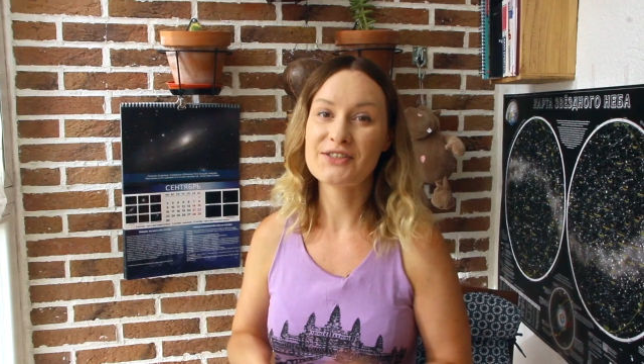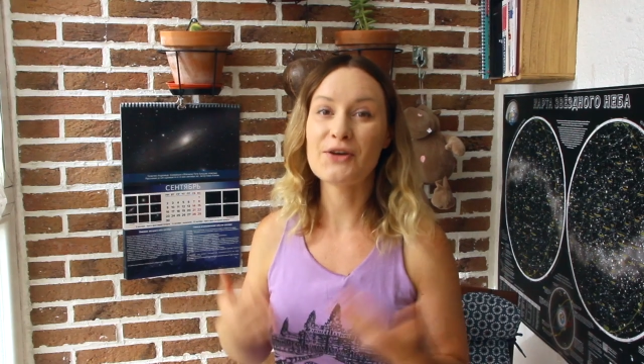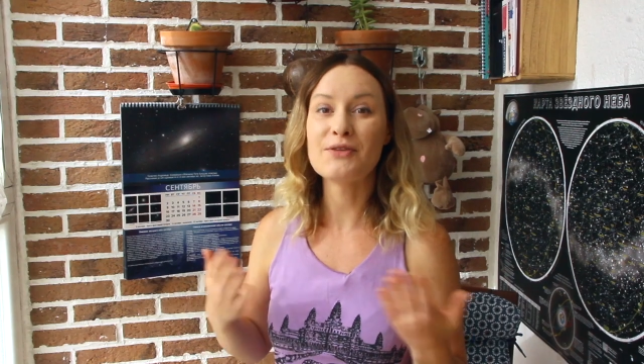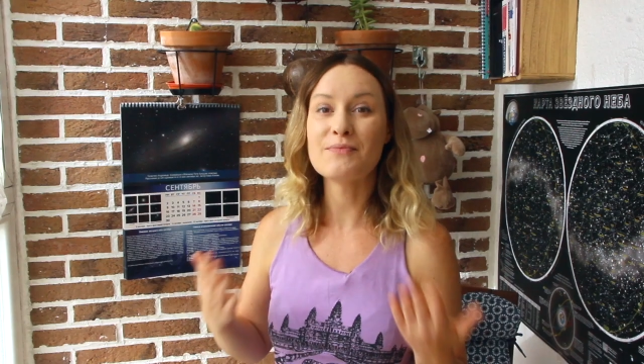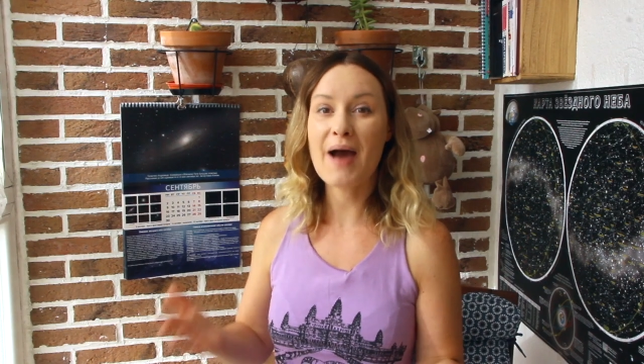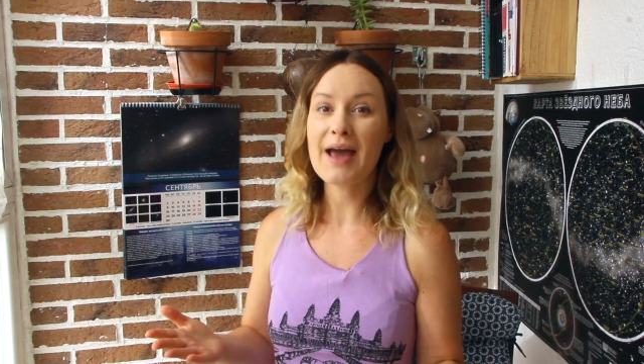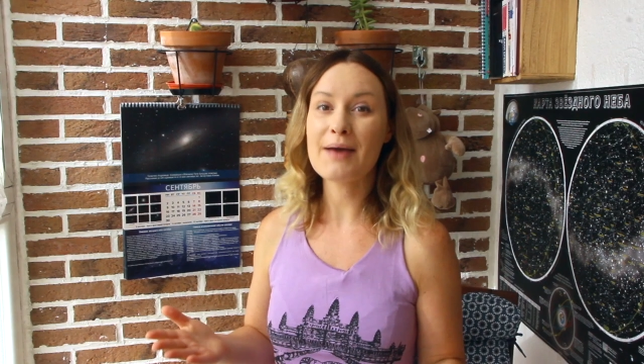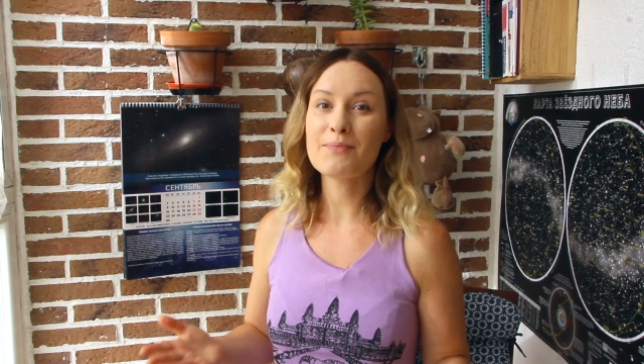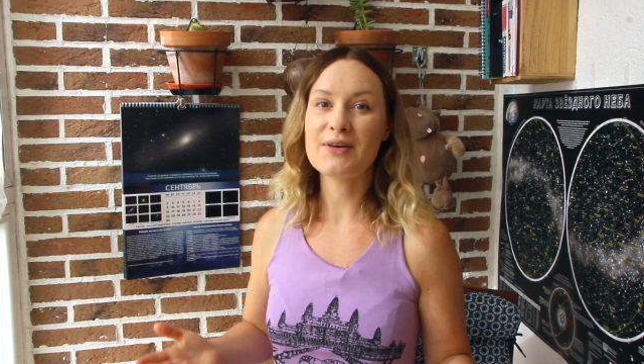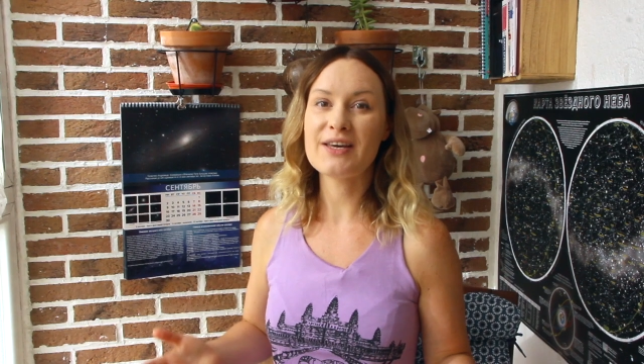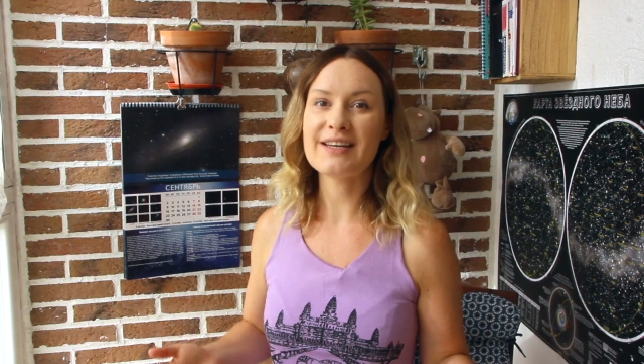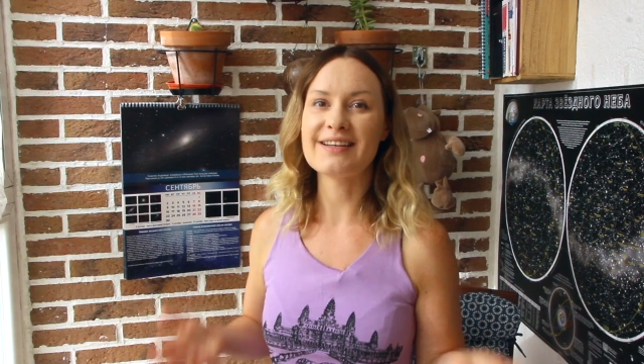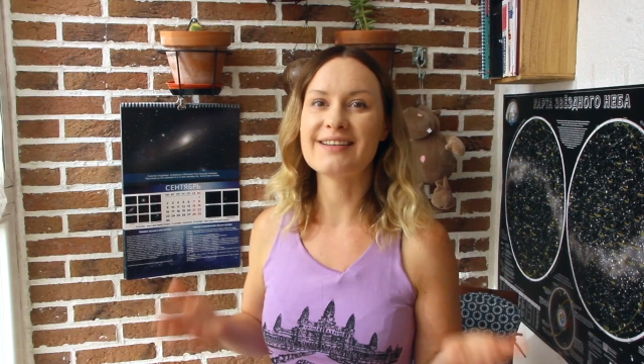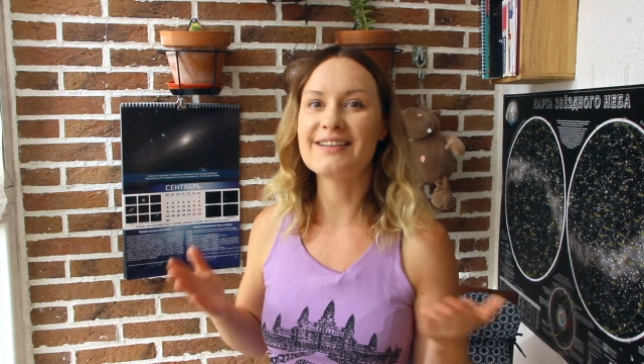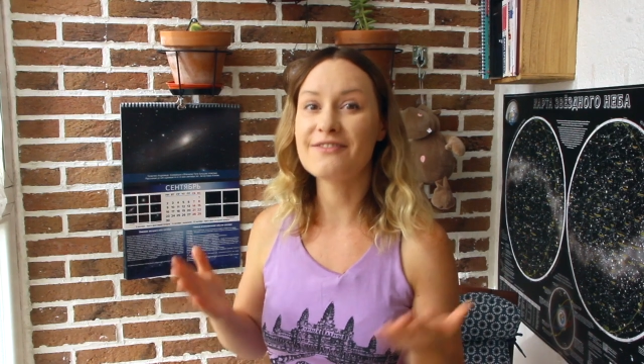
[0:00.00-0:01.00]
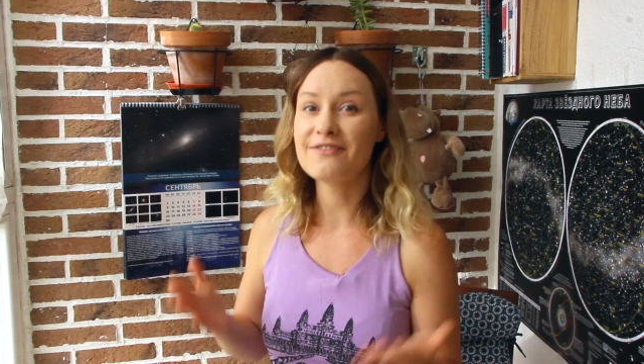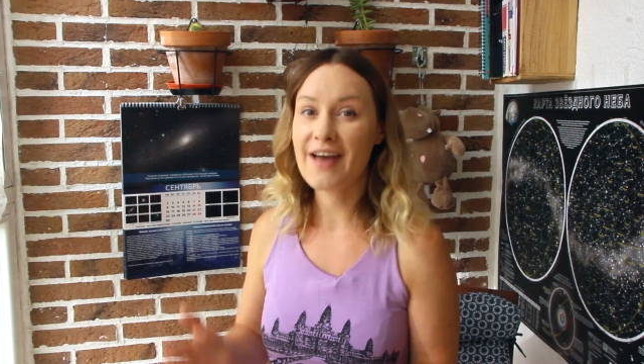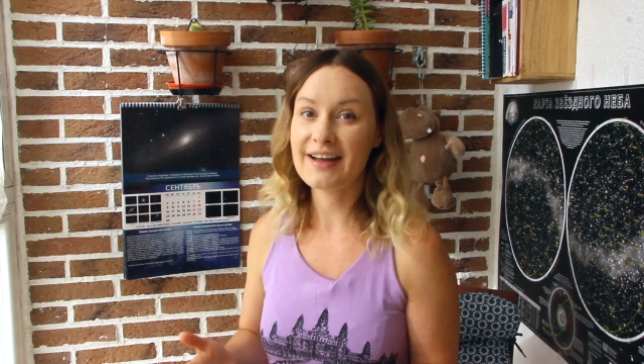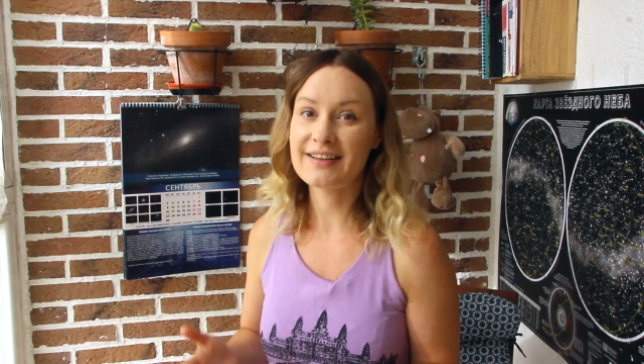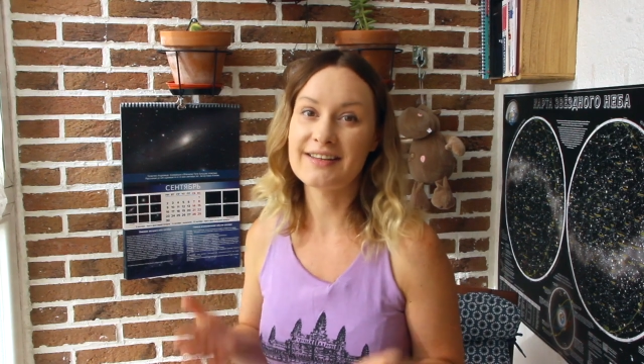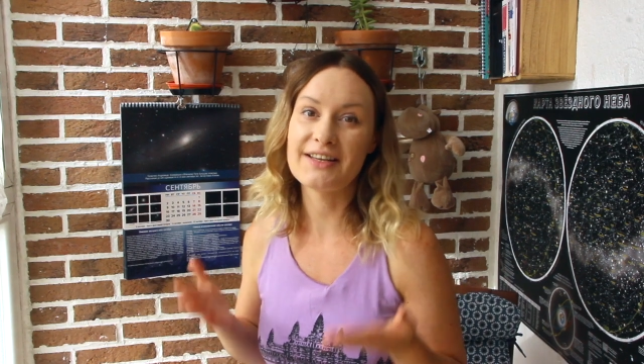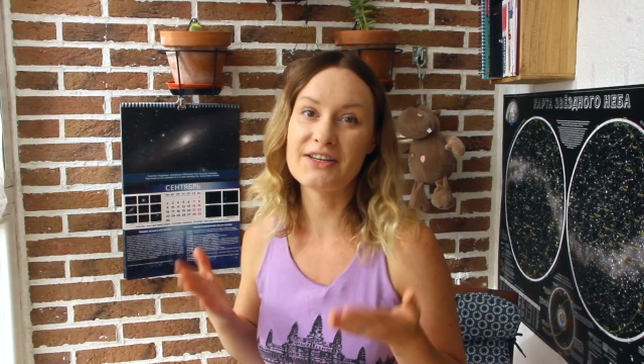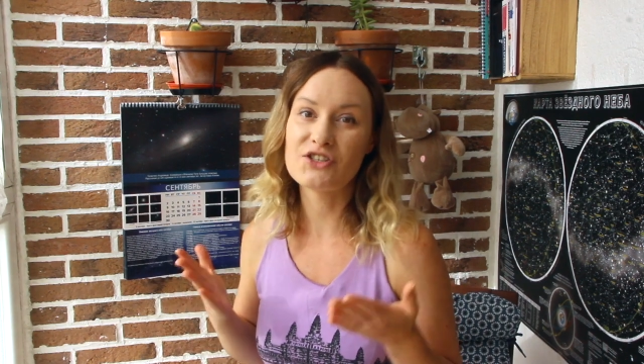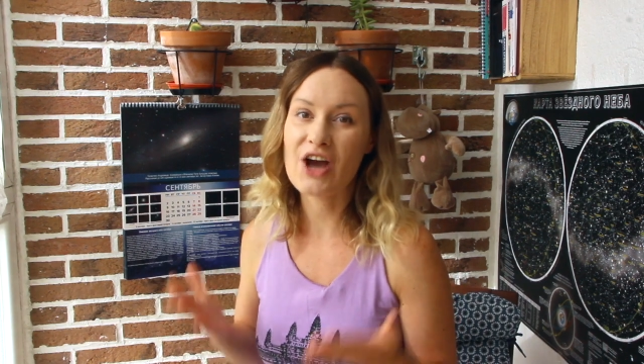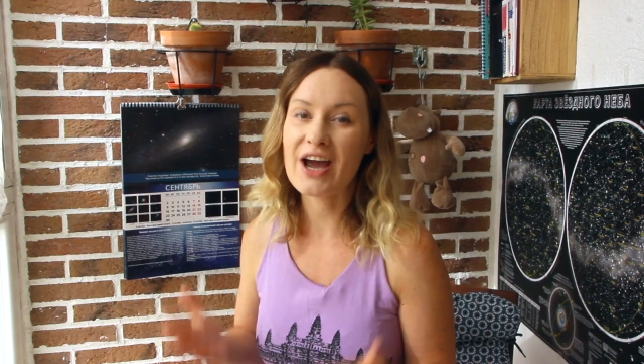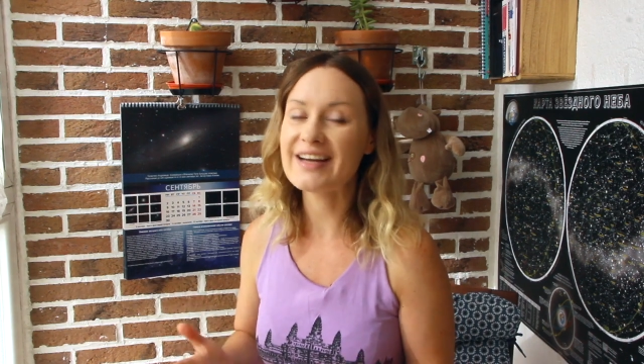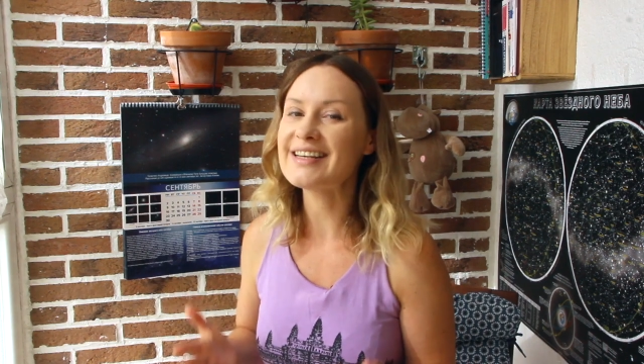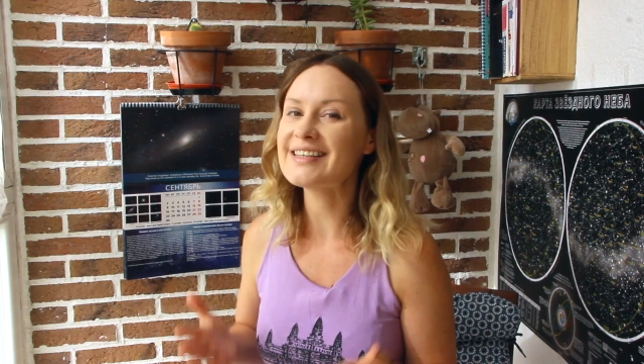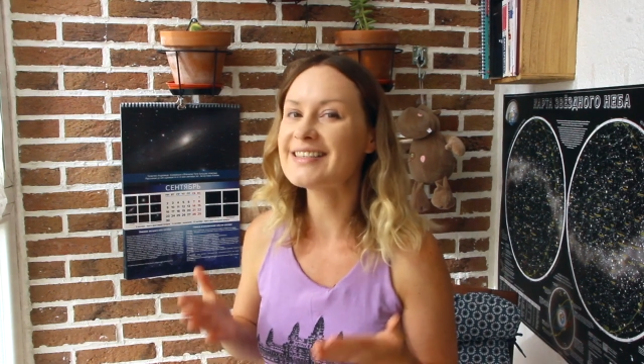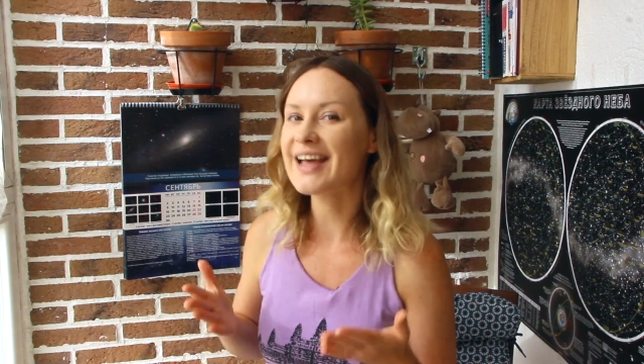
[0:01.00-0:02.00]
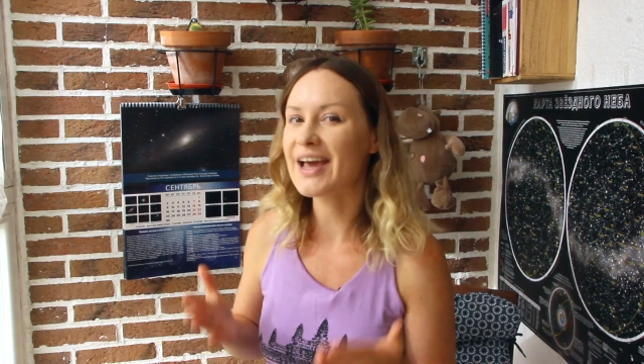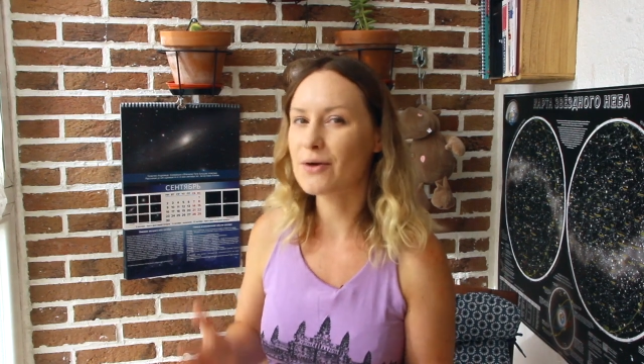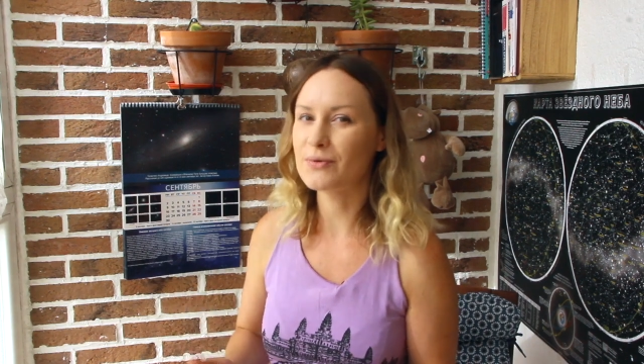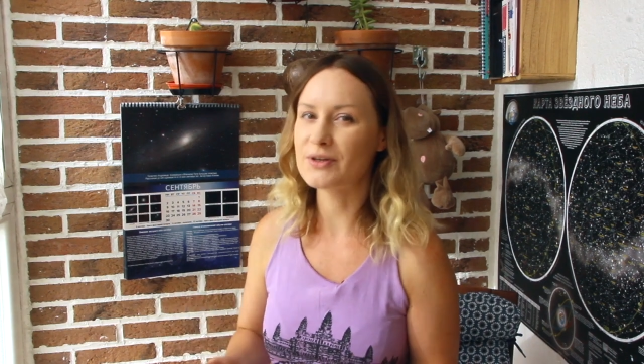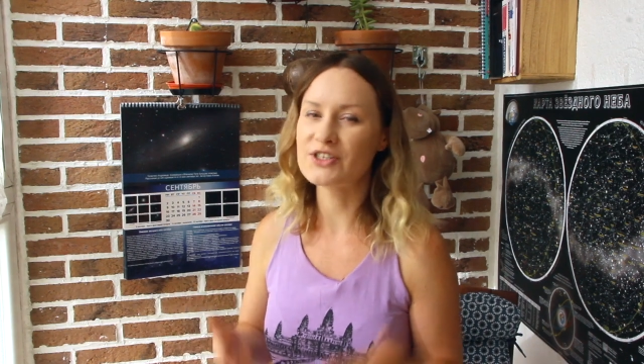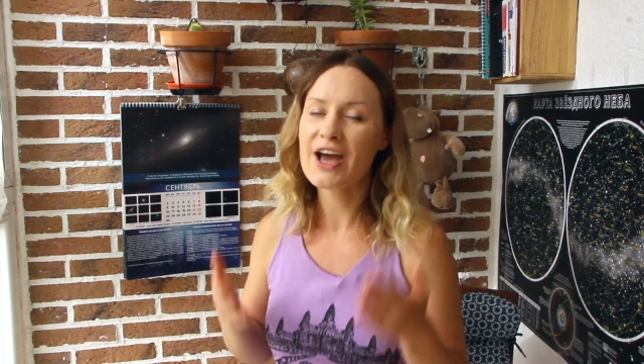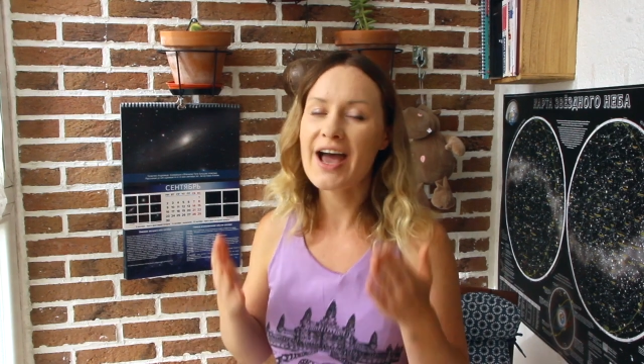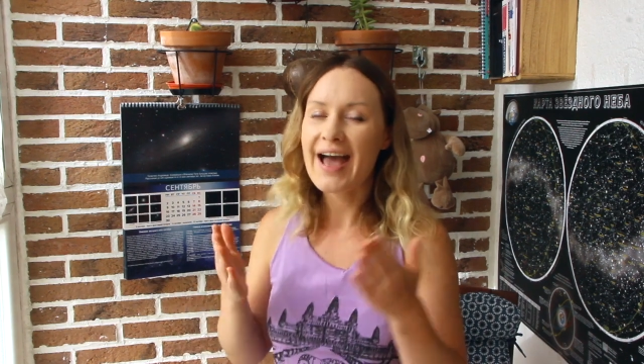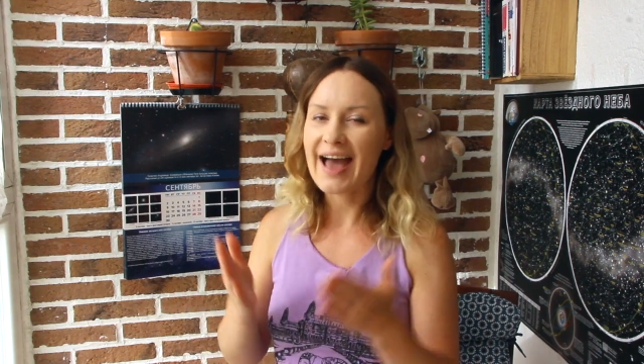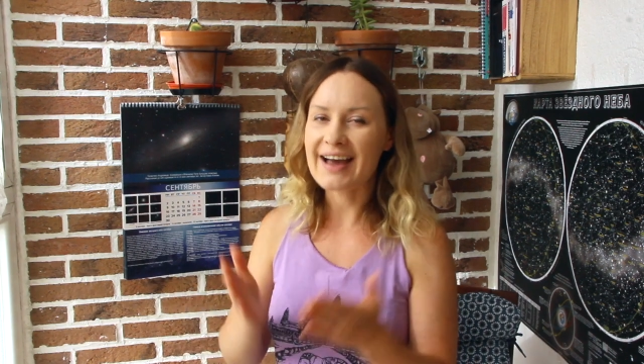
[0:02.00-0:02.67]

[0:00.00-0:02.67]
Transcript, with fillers: So in my opinion, the fact that the Chinese language